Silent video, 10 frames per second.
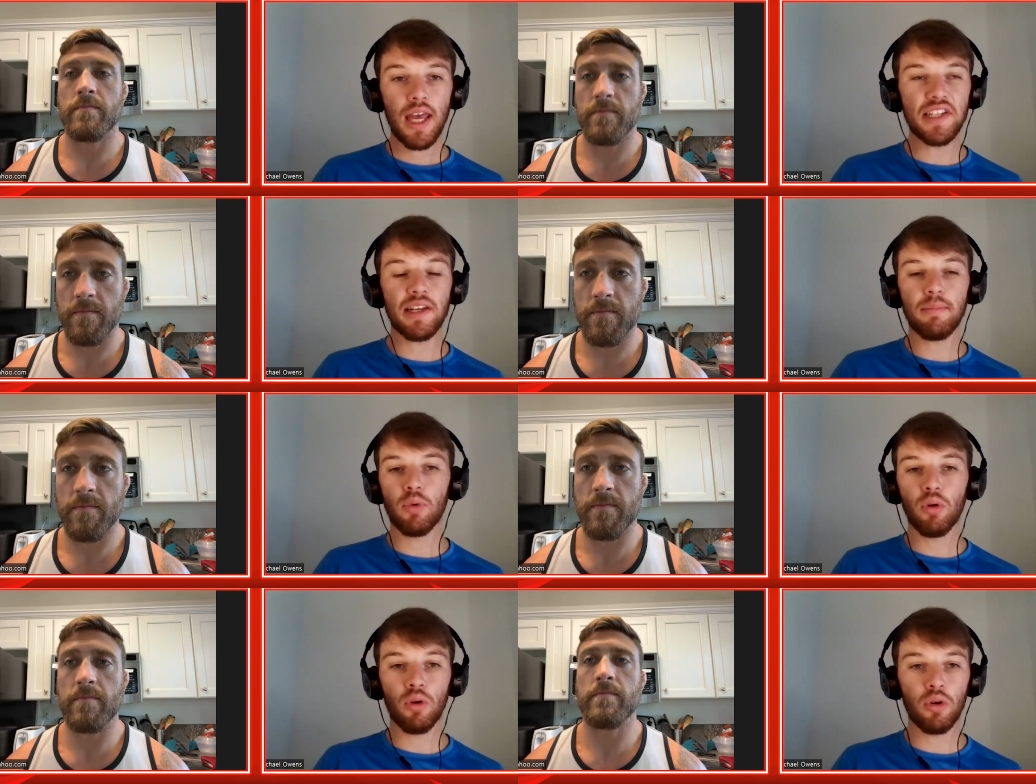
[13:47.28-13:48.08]
Speaker 1: is it
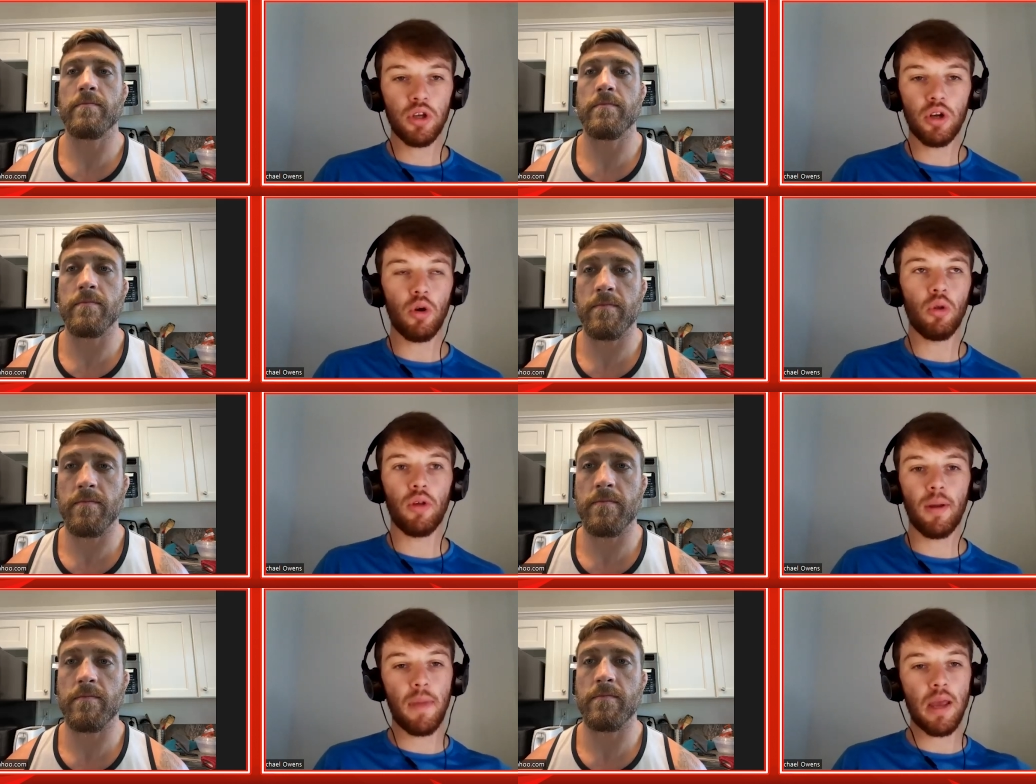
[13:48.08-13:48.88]
more you know
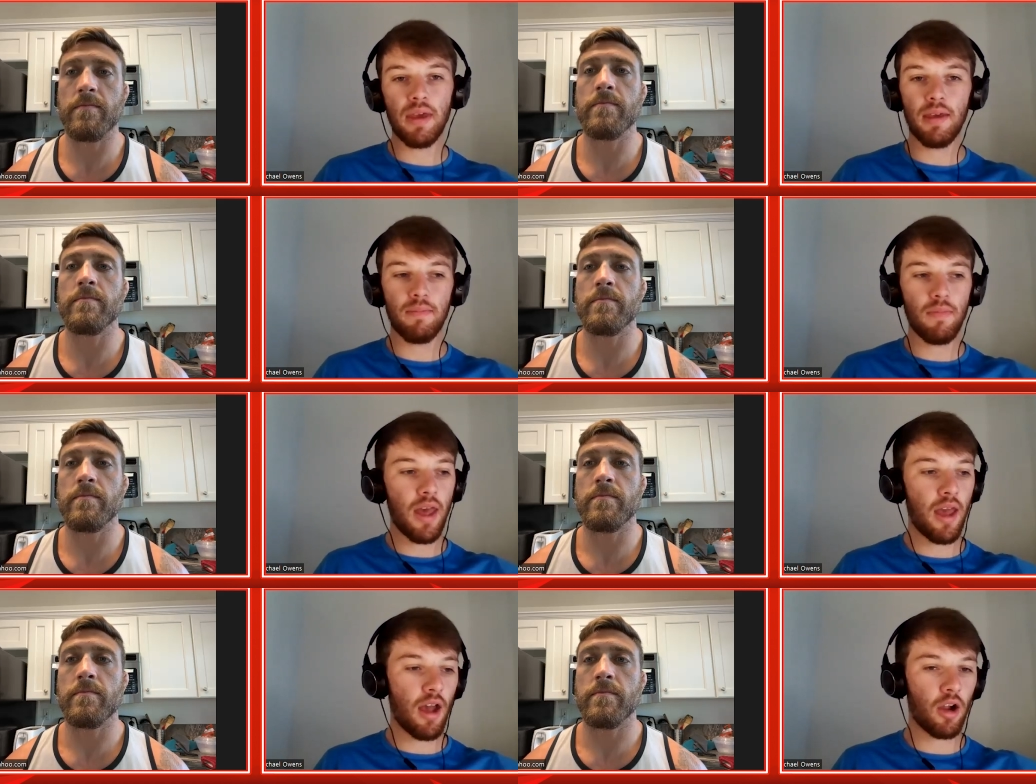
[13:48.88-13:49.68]
other maybe
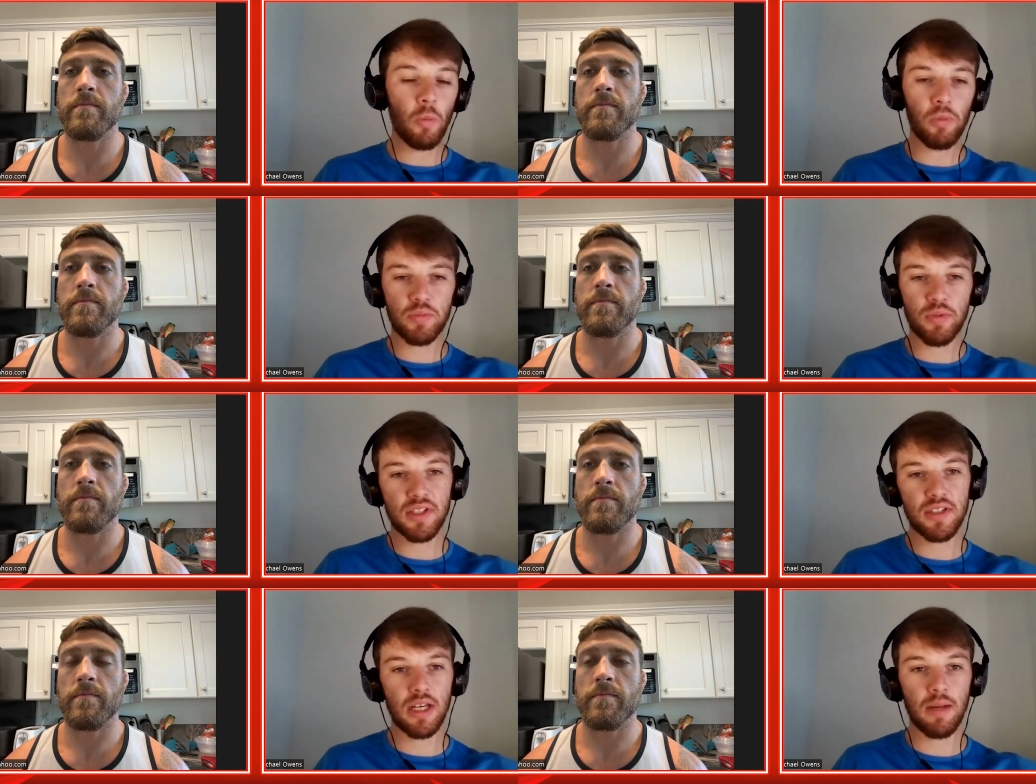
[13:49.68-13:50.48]
uh,
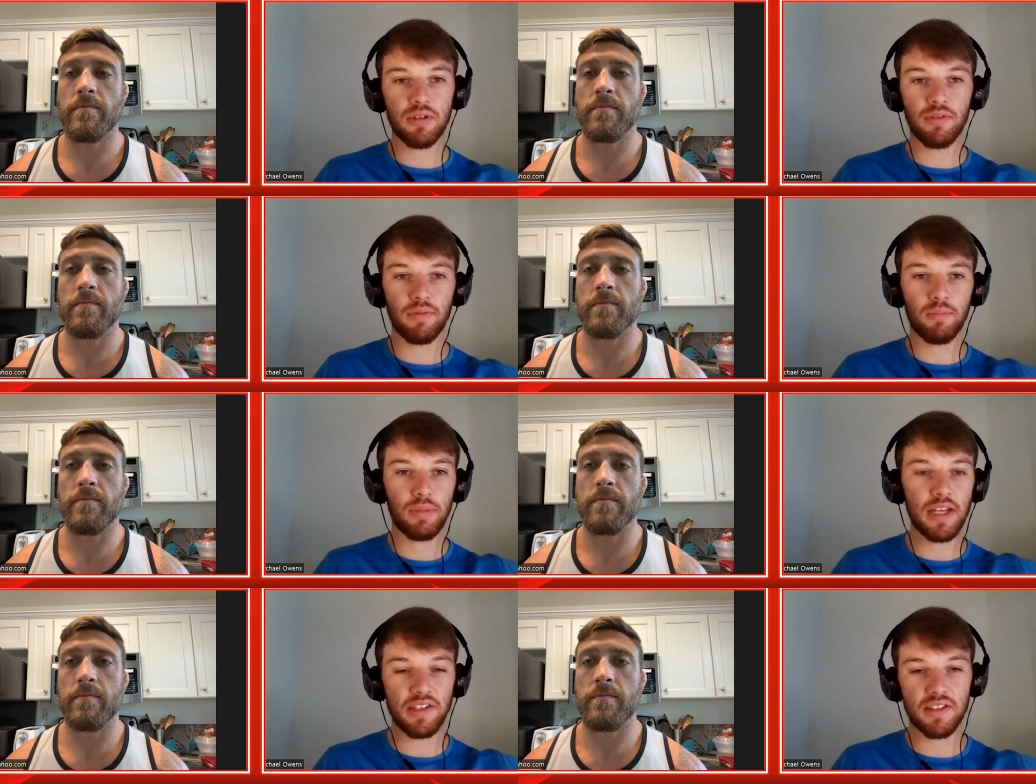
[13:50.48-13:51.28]
accomplishments in terms of
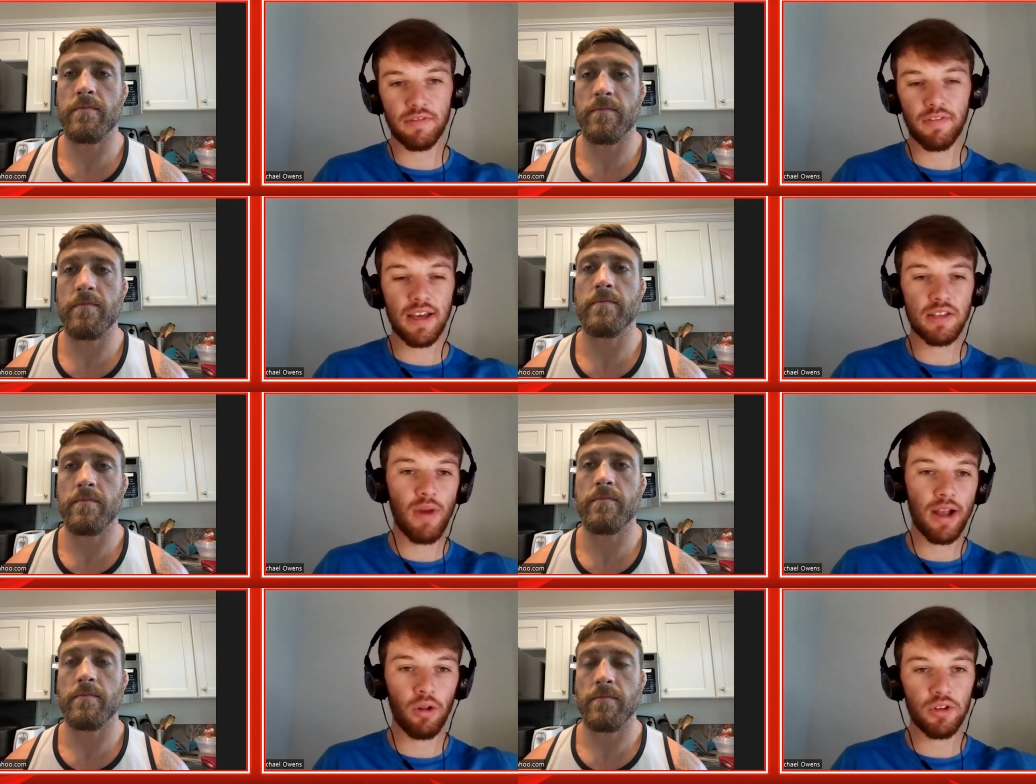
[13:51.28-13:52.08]
places to fight,
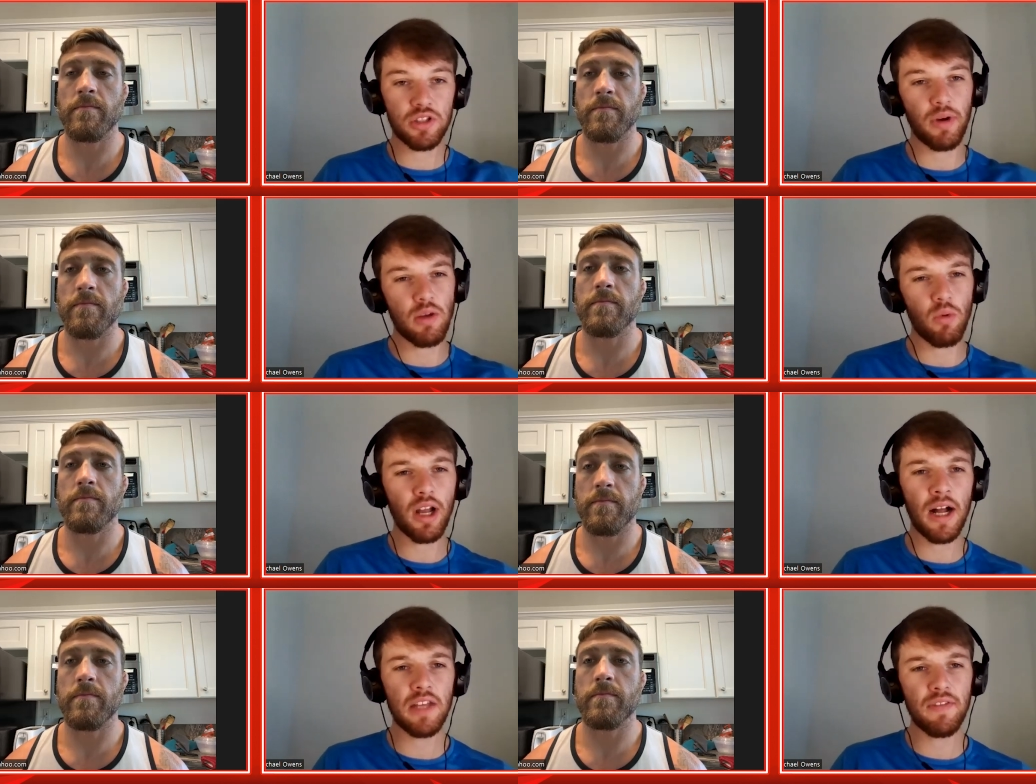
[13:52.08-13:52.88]
records to break?
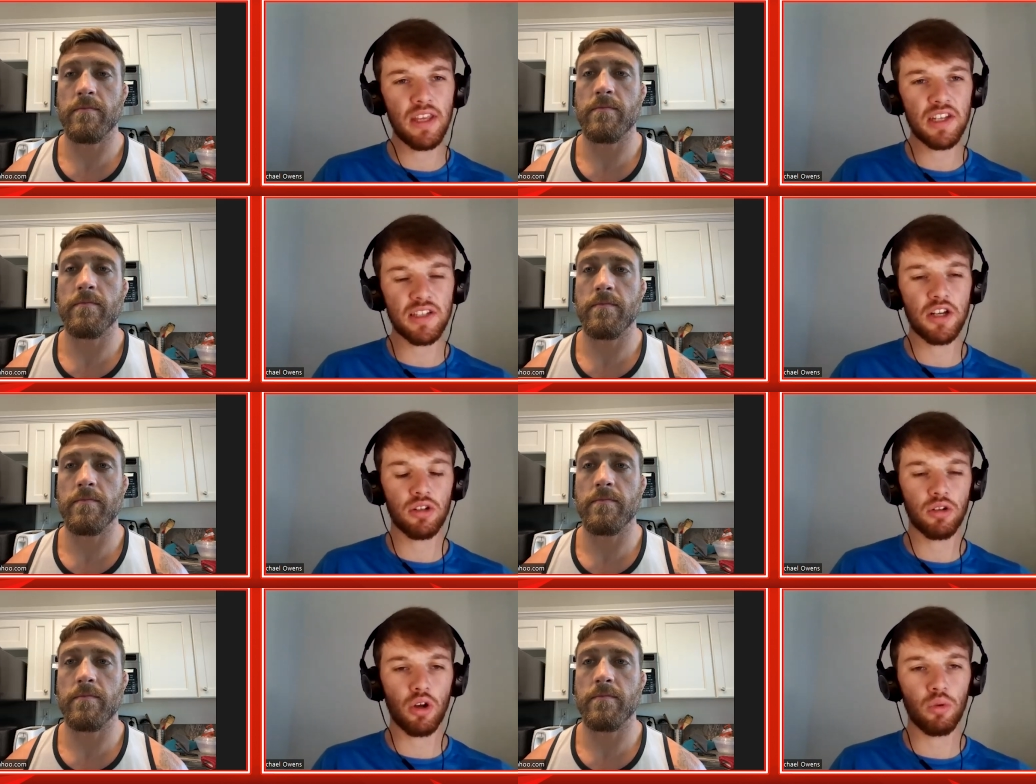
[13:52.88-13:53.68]
What kind of are the
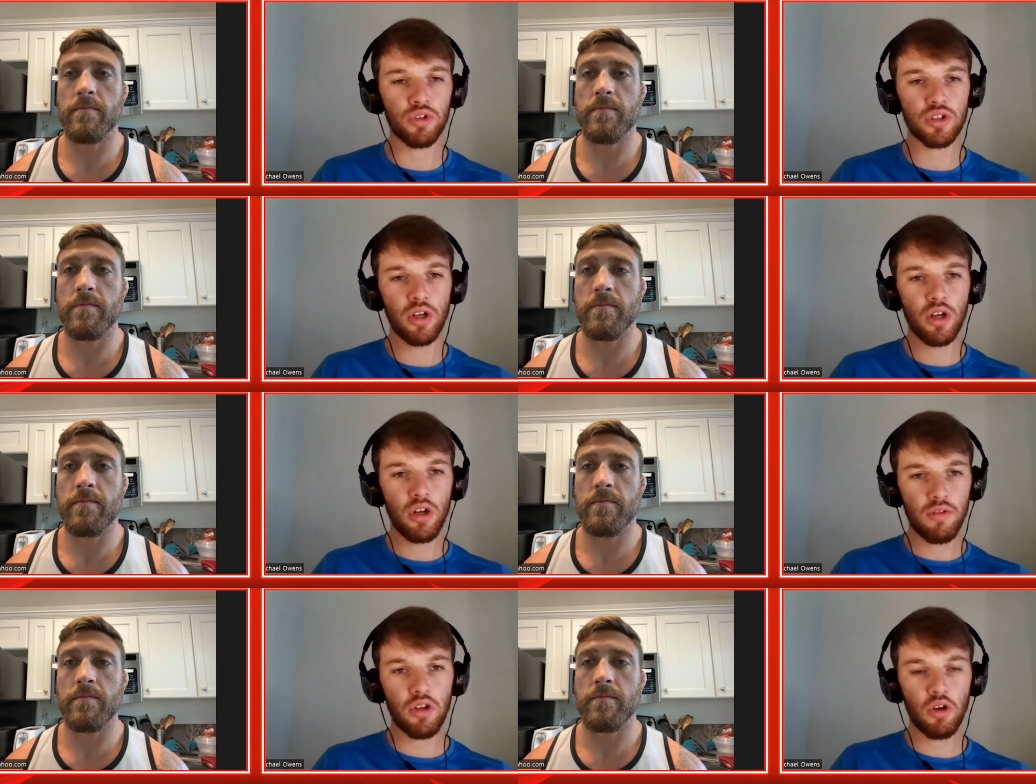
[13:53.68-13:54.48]
essential goals
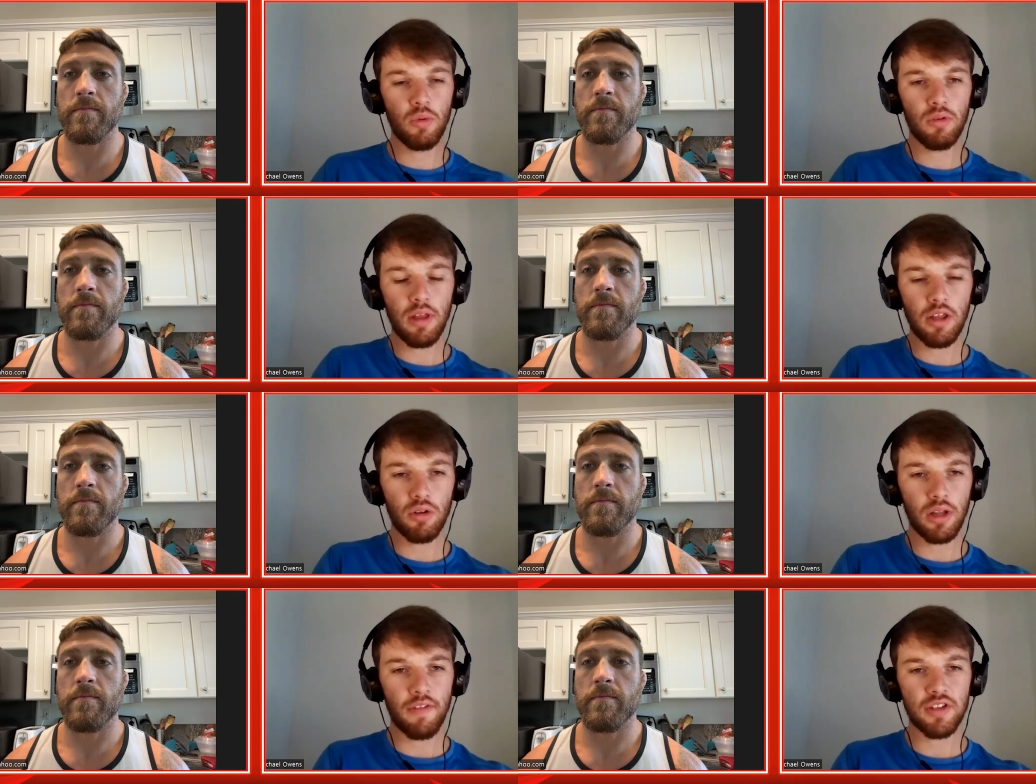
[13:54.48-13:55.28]
for you in
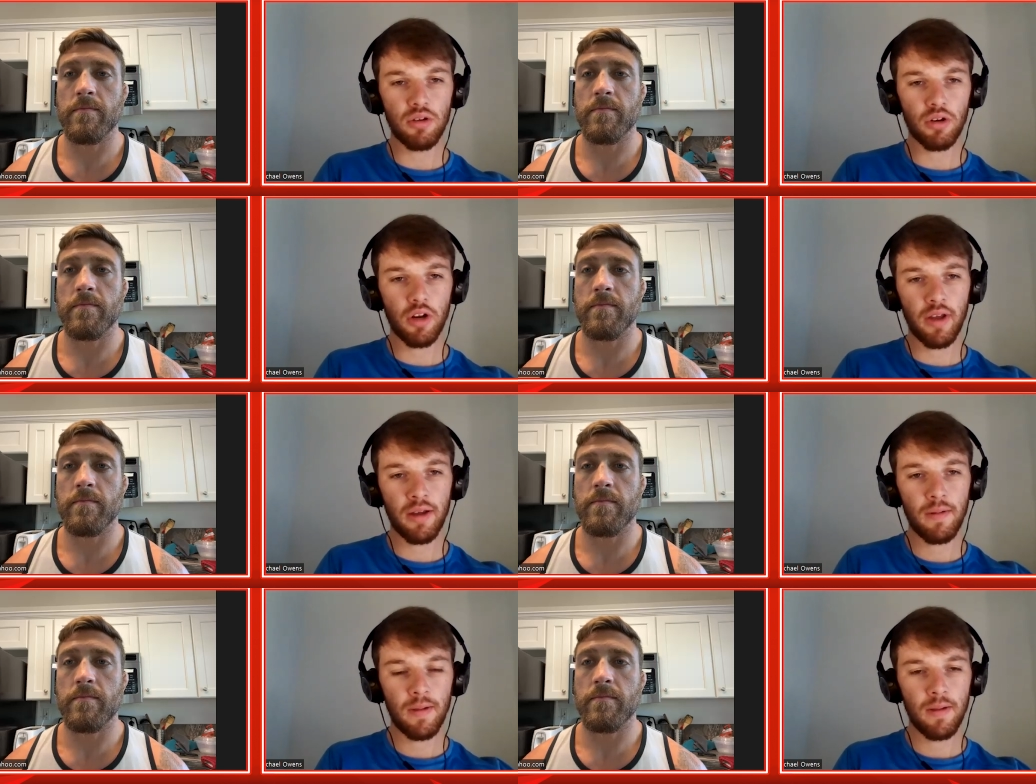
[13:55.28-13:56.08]
your left in your career?